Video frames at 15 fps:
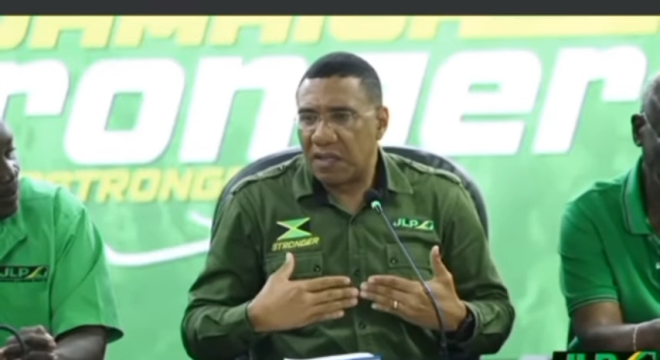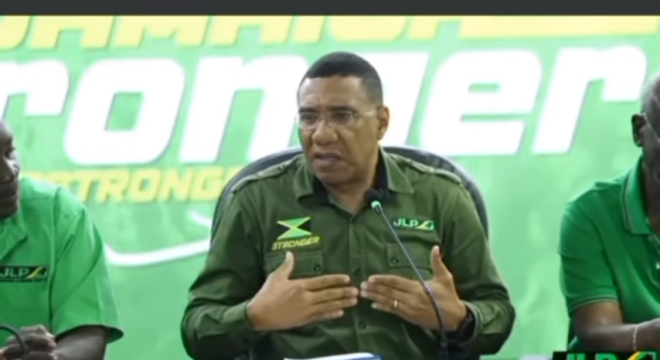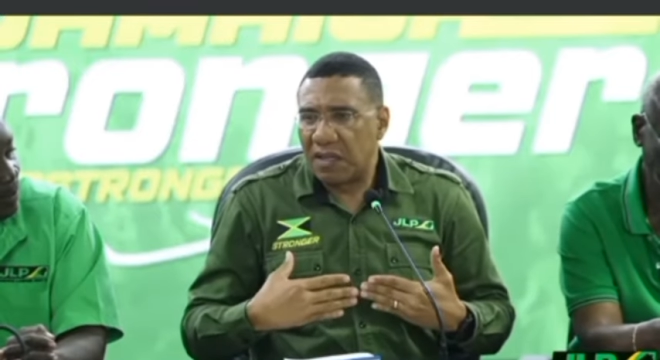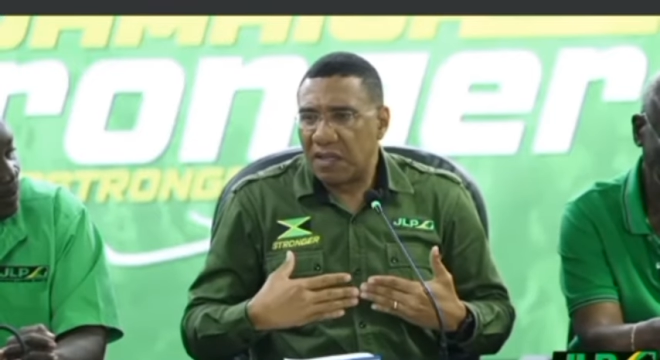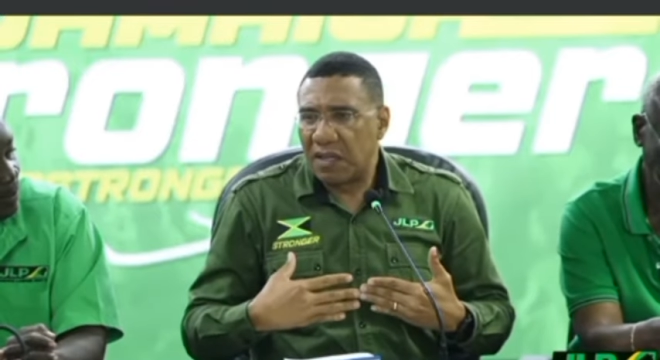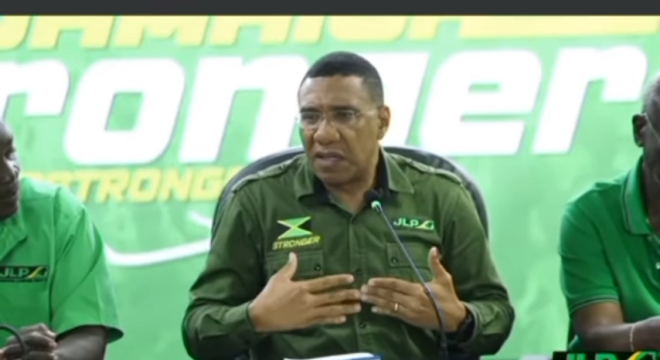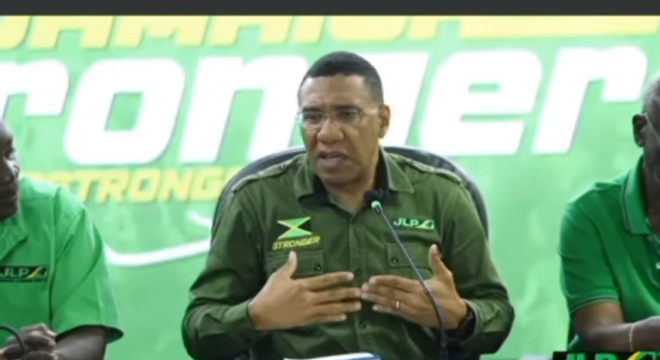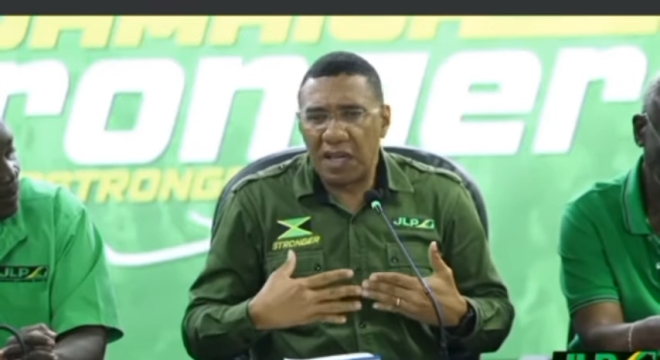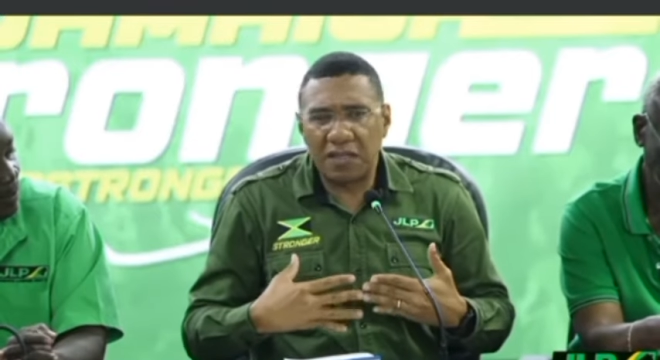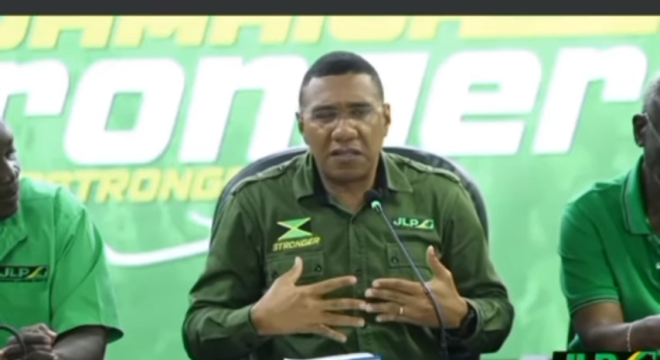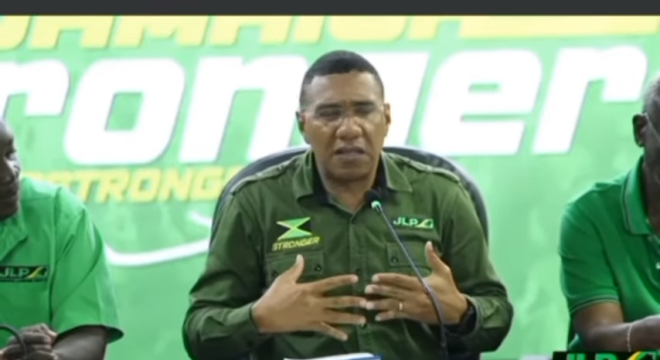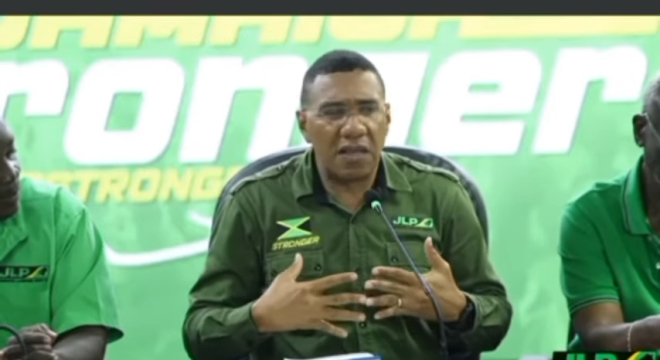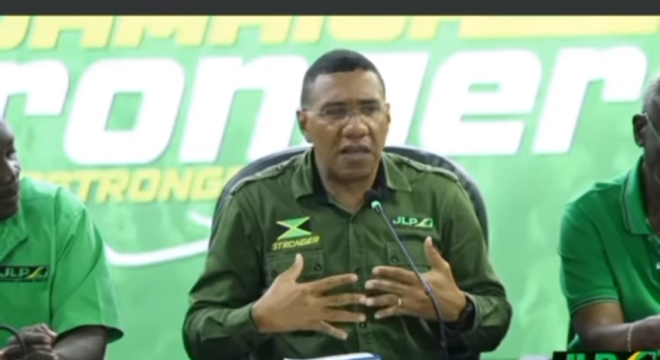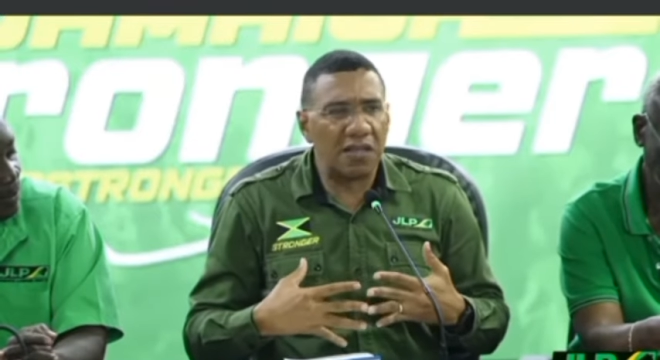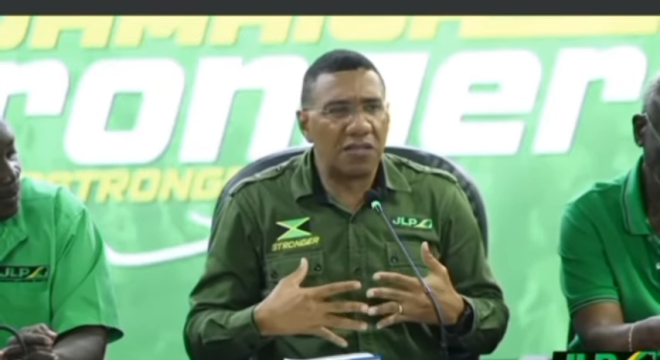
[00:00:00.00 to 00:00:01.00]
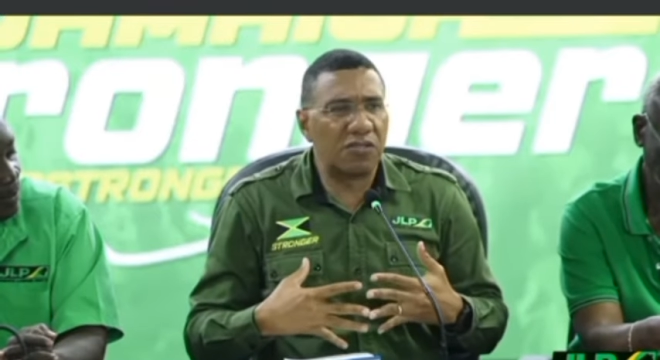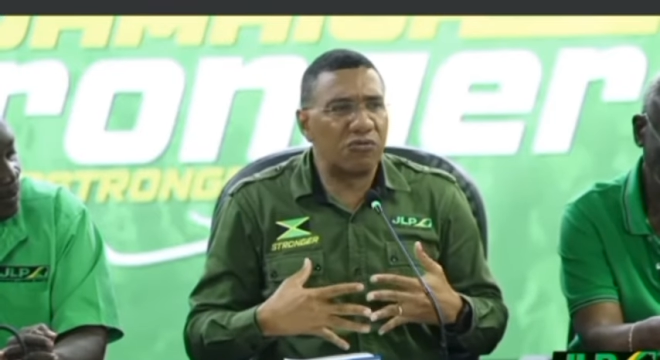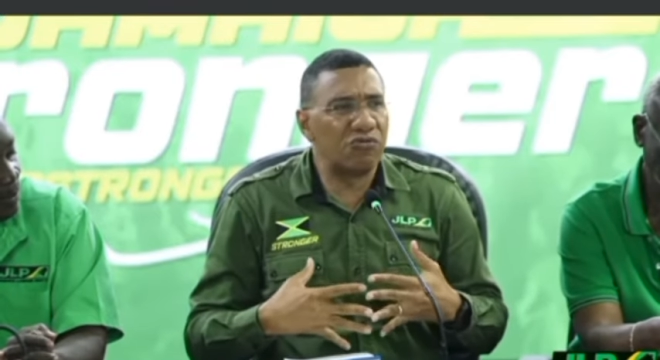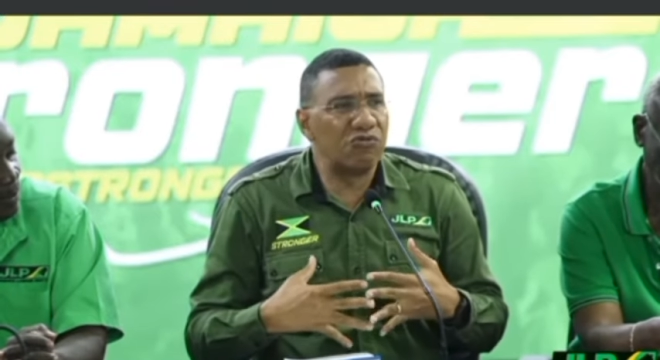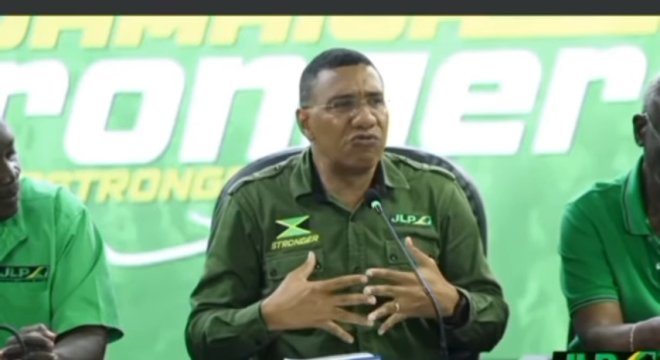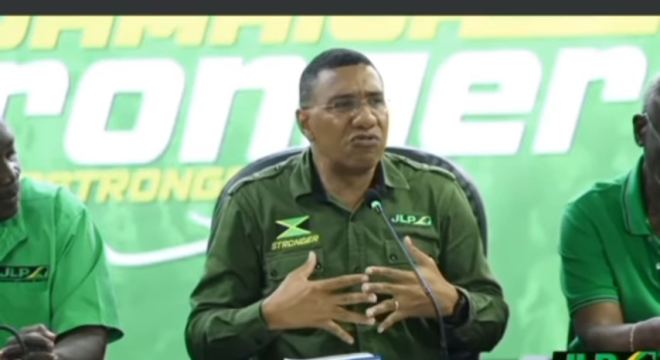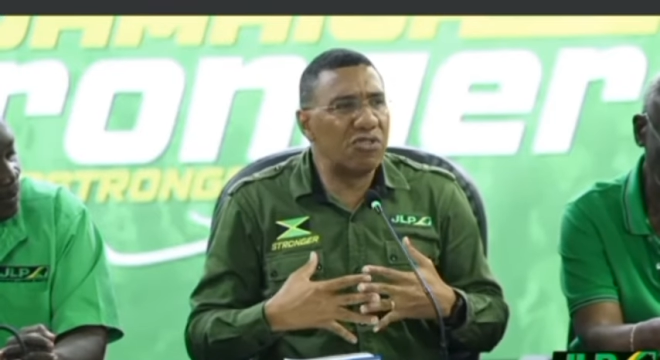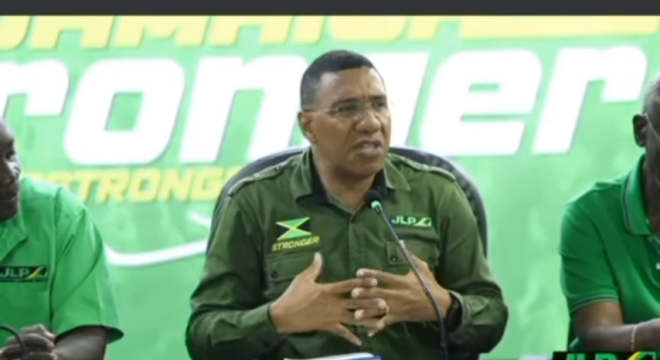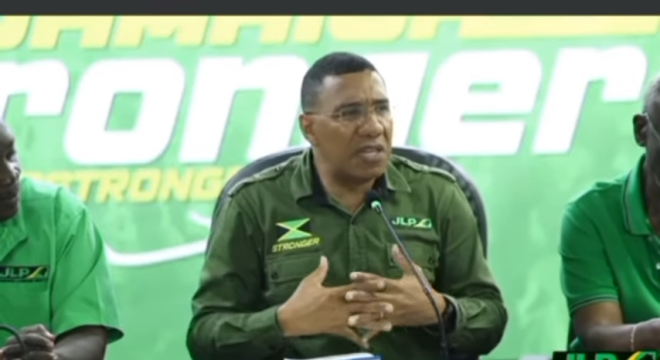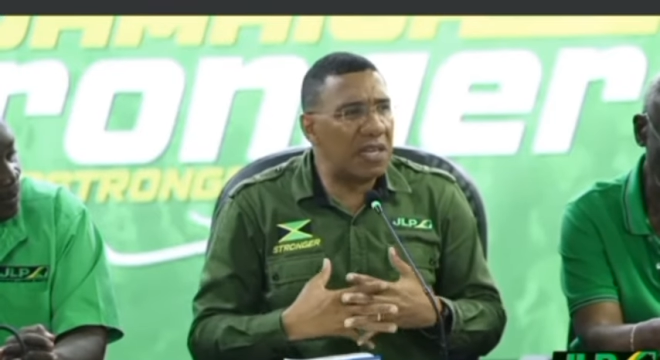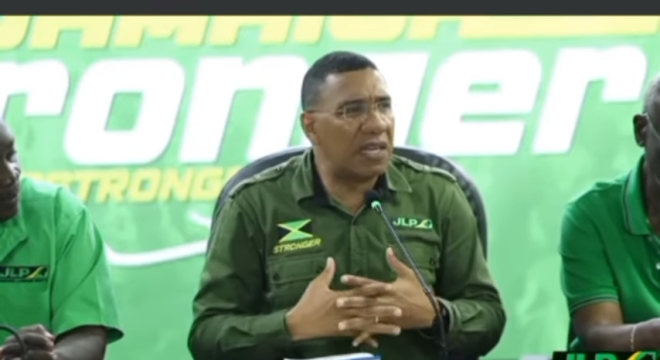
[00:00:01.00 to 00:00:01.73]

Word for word: it is really